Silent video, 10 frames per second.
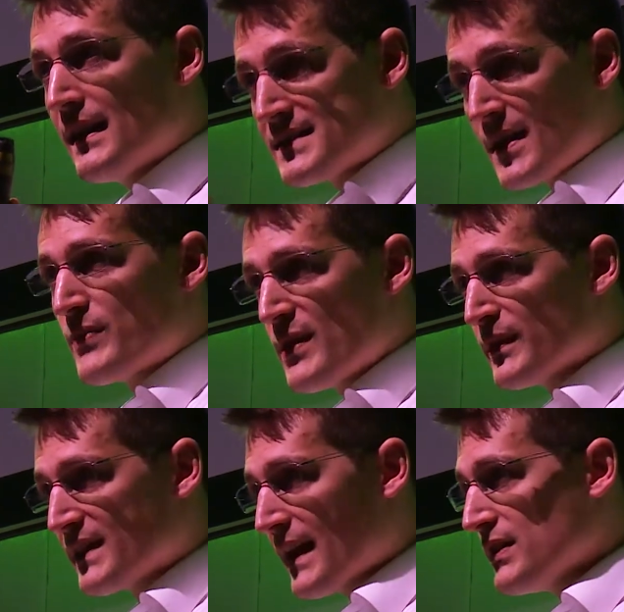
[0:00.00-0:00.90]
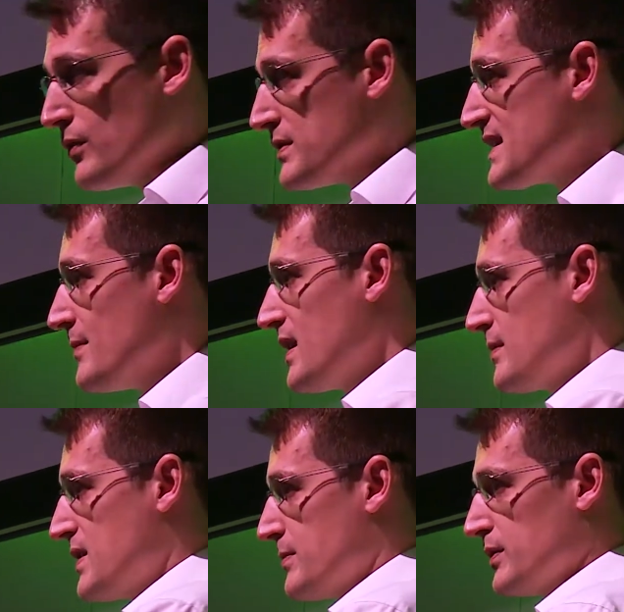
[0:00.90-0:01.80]
some people can do. Some other
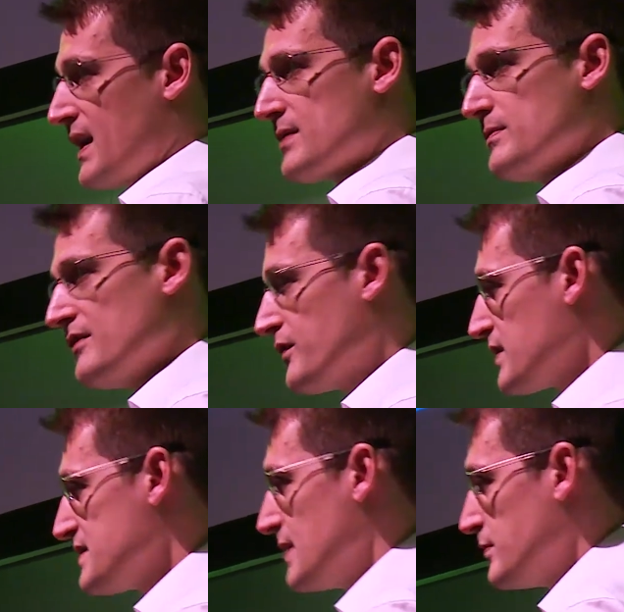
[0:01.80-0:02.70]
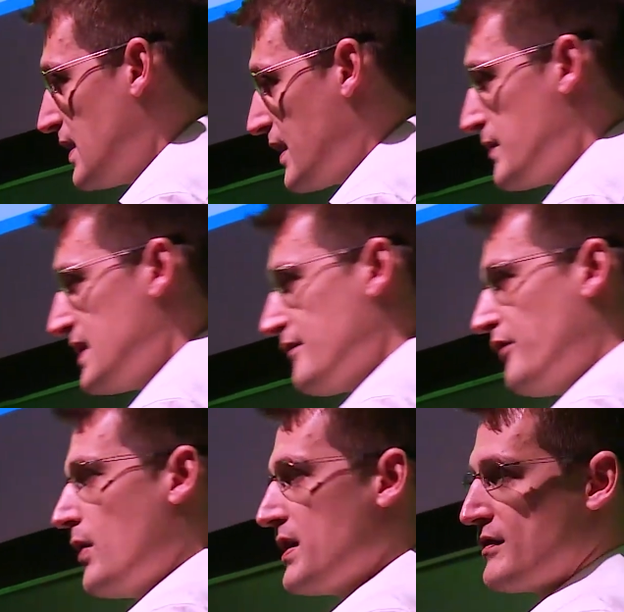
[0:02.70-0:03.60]
people, like me, for example, I read at
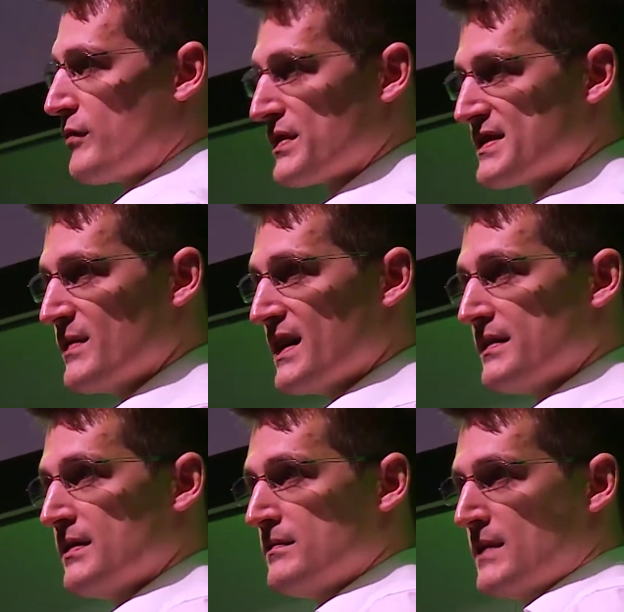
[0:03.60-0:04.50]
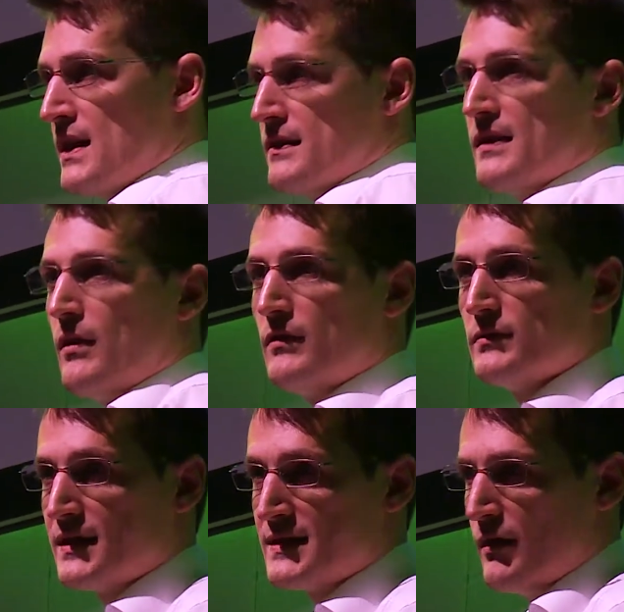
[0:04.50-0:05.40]
400 words a minute. Hey,
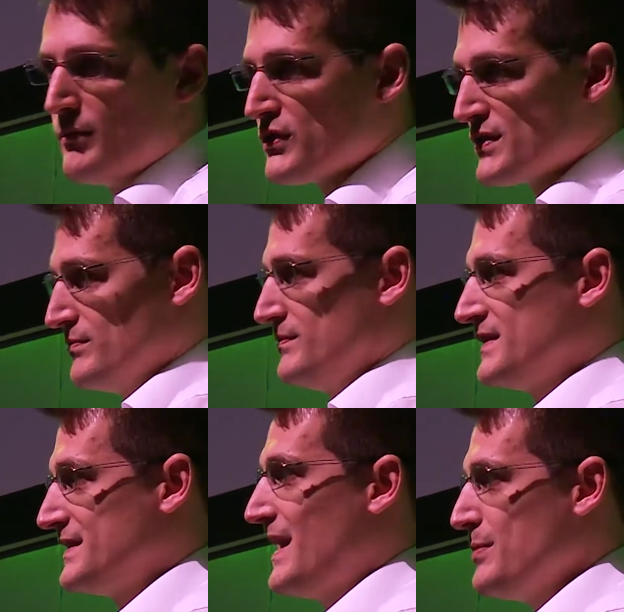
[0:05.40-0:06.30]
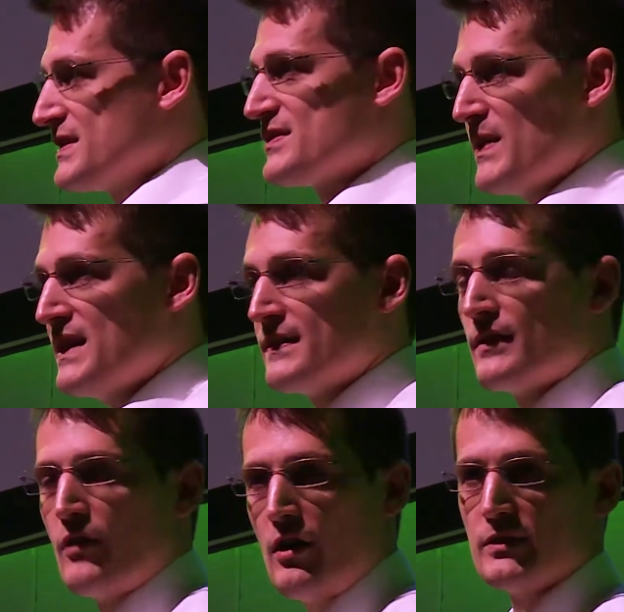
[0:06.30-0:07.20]
that's almost double speed
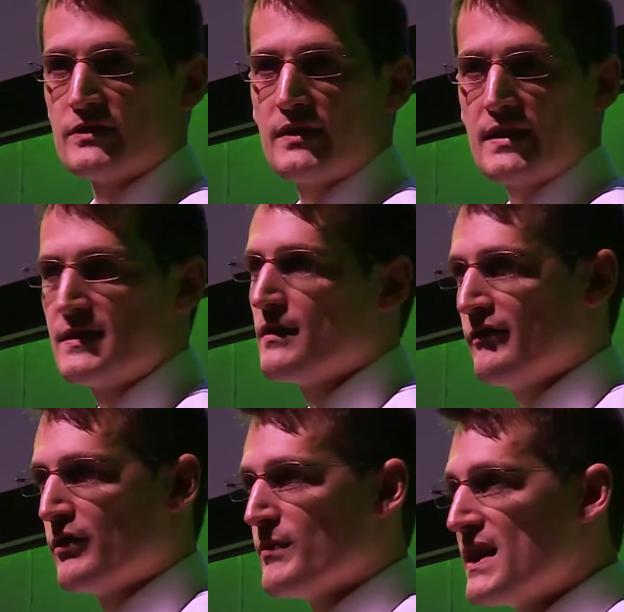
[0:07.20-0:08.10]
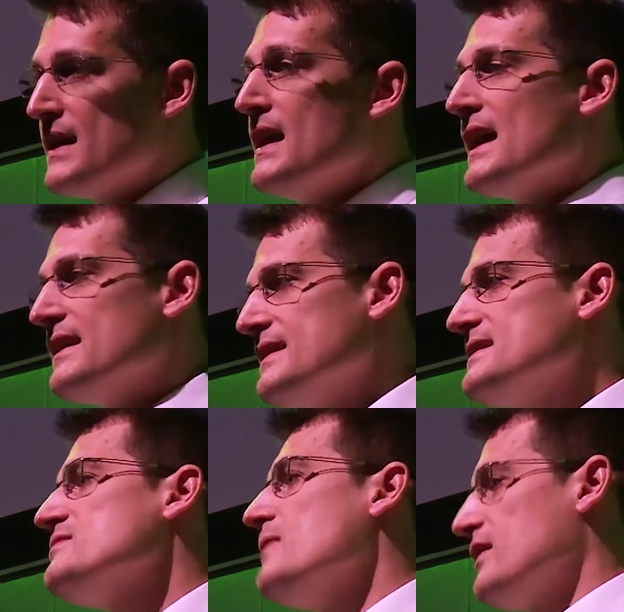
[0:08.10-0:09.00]
than normal, so that's enough for me. And this
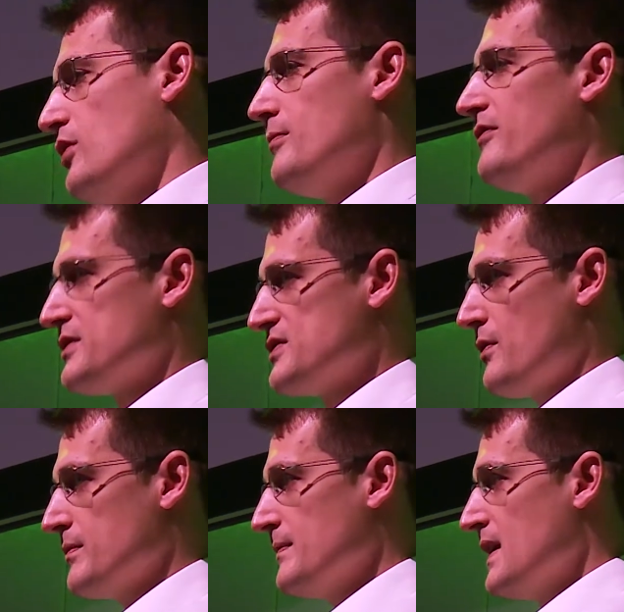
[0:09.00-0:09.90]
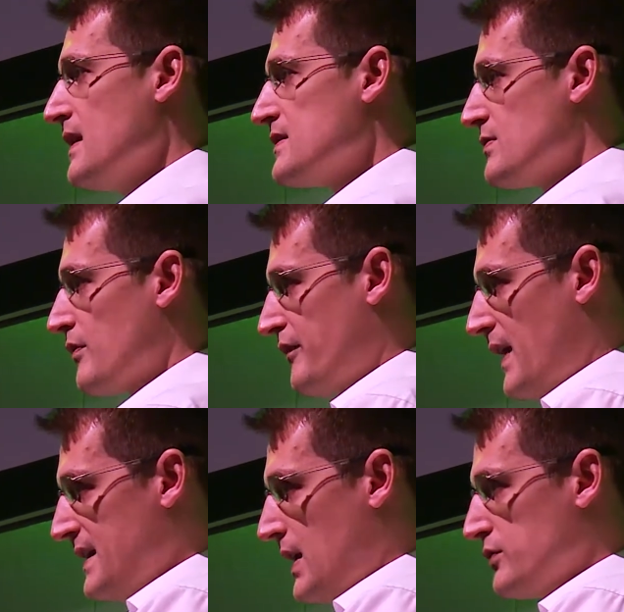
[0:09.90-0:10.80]
is my comfort zone. So
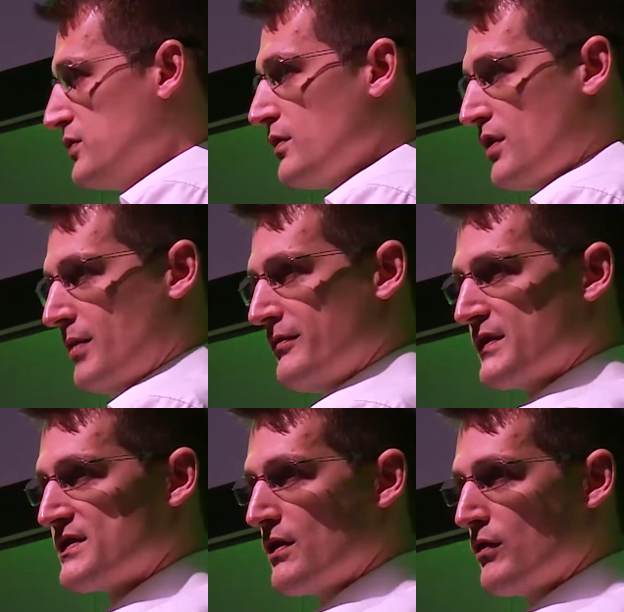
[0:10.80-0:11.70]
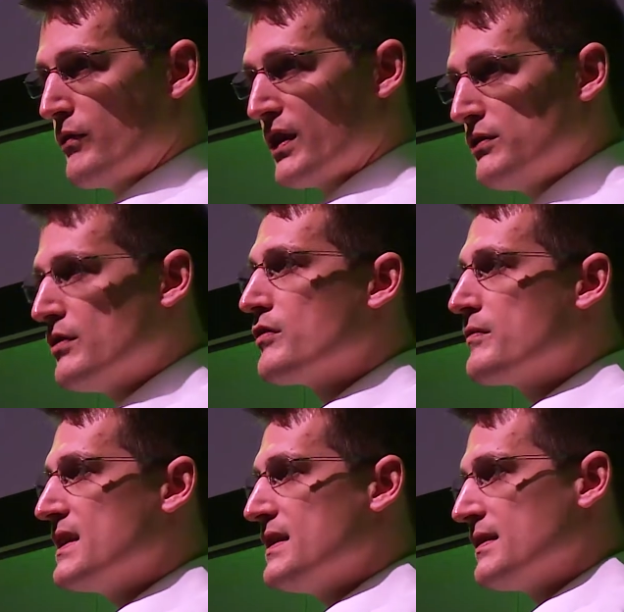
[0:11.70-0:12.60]
find out your comfort zone where you're
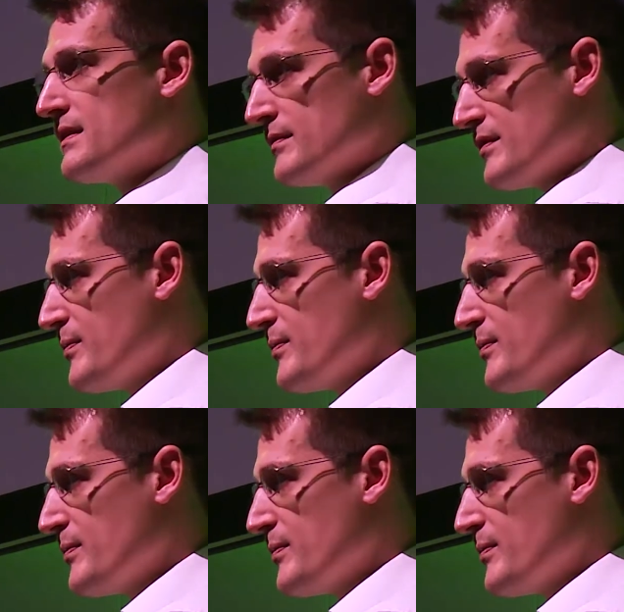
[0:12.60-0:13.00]
reading the